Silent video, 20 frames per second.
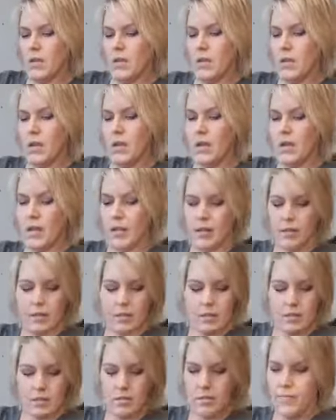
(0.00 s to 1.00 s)
And
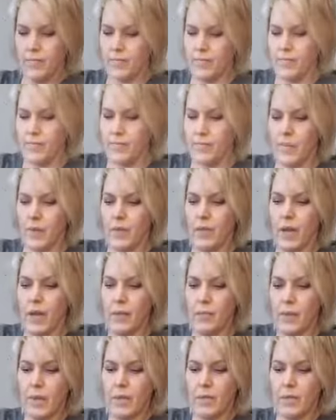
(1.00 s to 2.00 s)
that
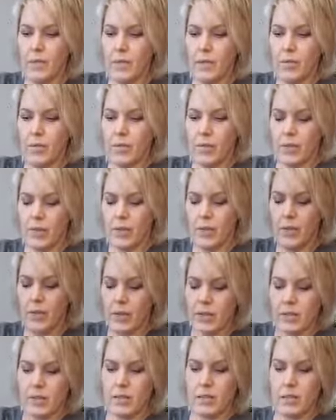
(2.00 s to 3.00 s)
makes a really
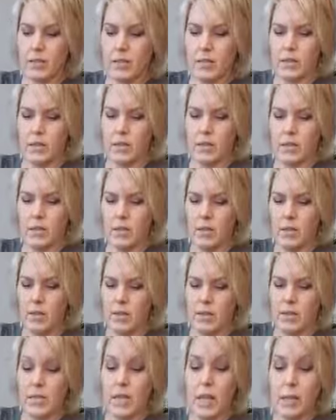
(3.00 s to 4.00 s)
nice
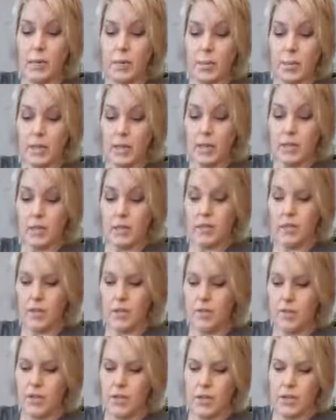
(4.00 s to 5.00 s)
table piece
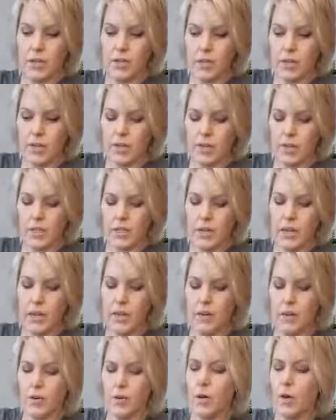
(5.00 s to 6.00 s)
if you don't need a
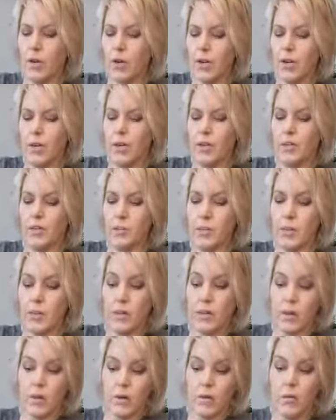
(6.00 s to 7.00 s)
container, or you need it to be
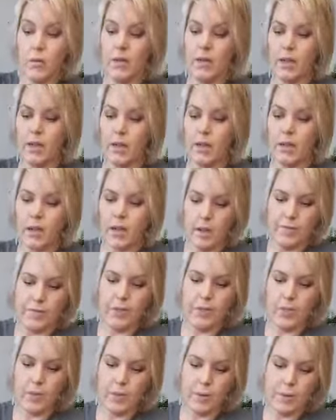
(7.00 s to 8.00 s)
low, like on a coffee
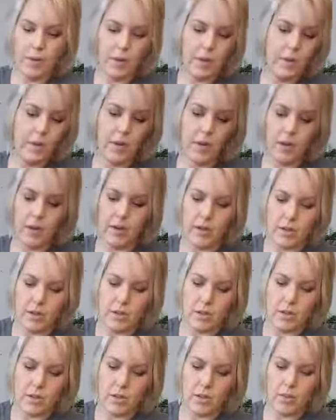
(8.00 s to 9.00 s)
table. You know how you
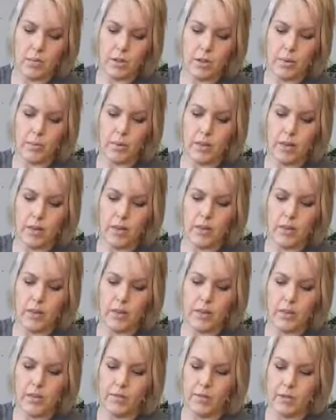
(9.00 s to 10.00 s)
just don't want to block the
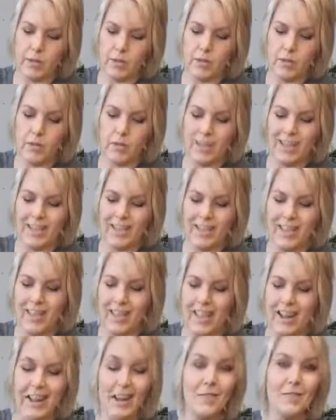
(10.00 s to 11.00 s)
television
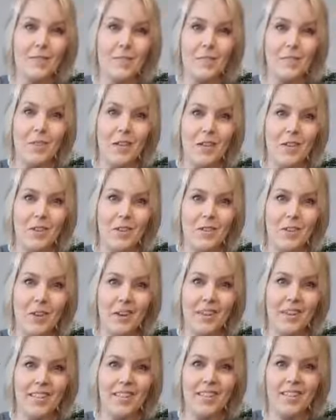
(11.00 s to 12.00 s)
and have something too
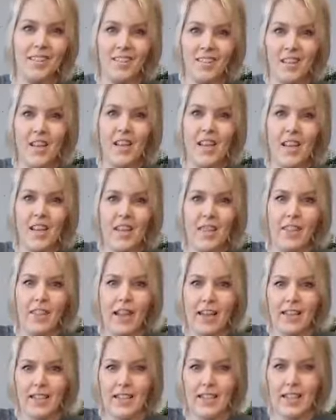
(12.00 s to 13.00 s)
tall.
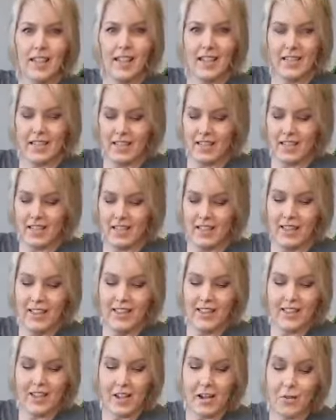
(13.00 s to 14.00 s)
That's the idea.
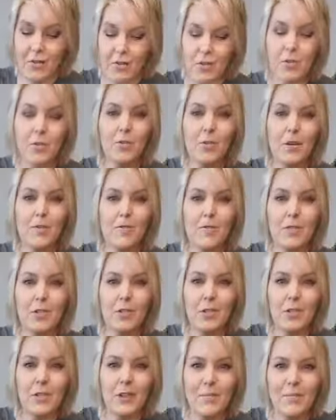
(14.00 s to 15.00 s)
Oh, Joan's ready for
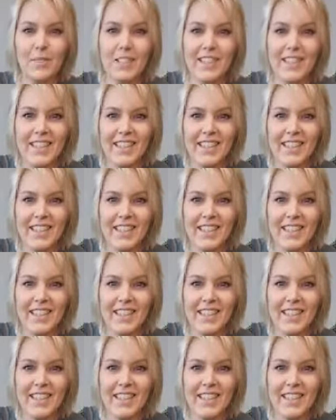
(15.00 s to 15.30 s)
tulips.